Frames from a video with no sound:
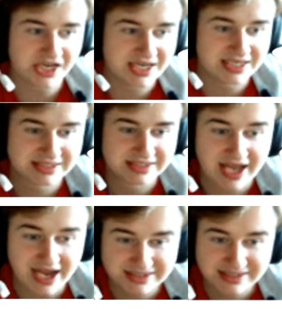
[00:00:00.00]
is
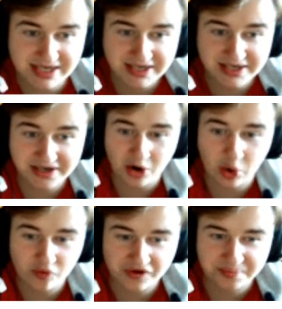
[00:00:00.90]
getting
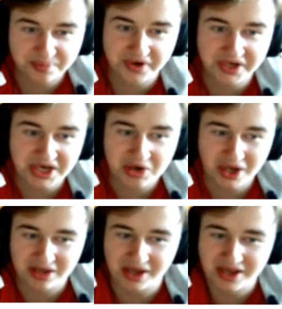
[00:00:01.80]
over pretty
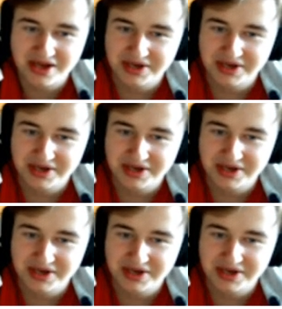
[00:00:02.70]
quickly.